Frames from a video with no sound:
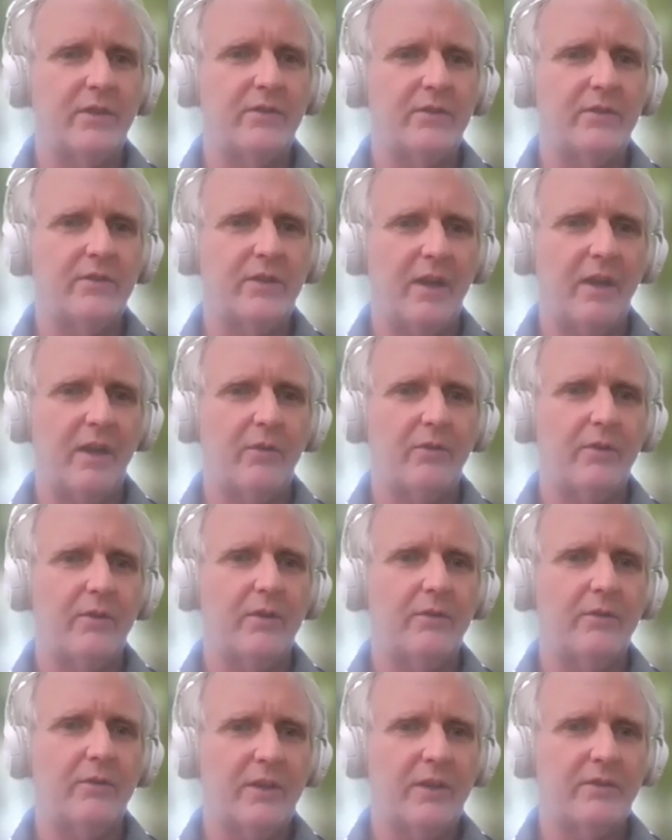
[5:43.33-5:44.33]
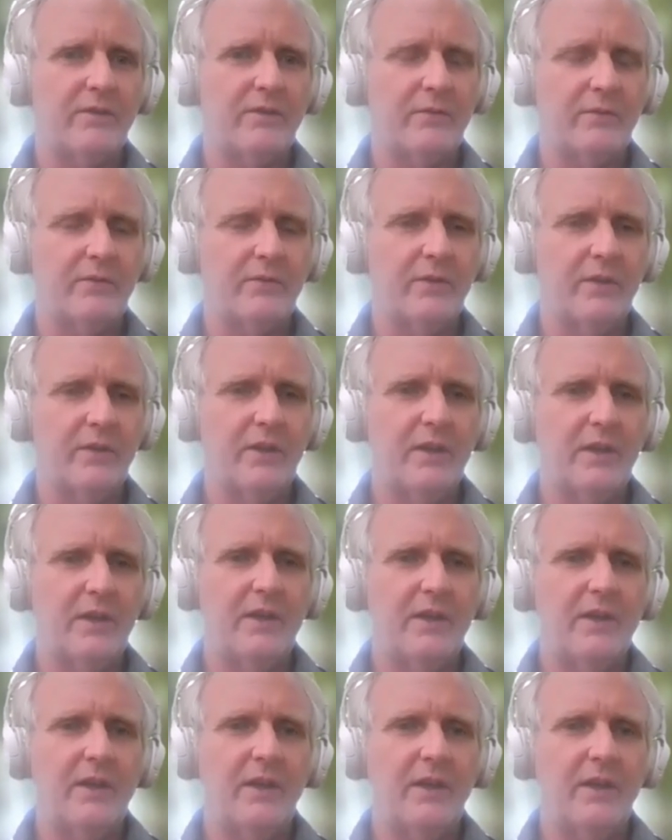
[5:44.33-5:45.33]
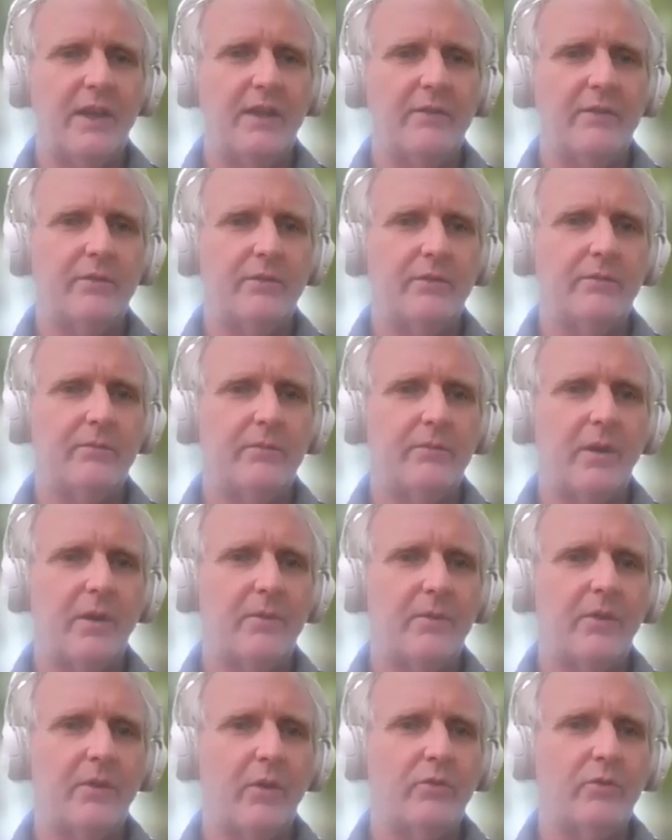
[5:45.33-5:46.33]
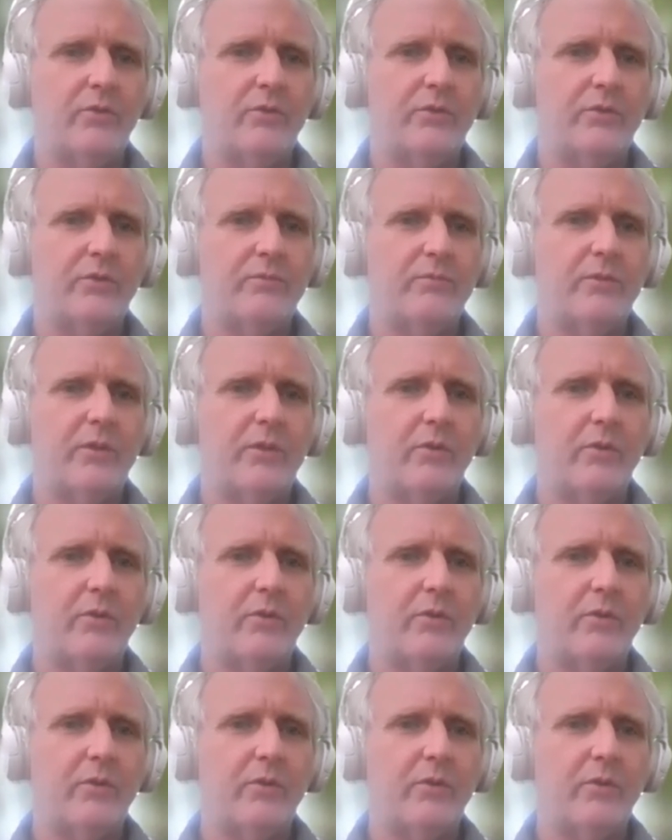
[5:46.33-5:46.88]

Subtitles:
in this current offensive. And I mean, those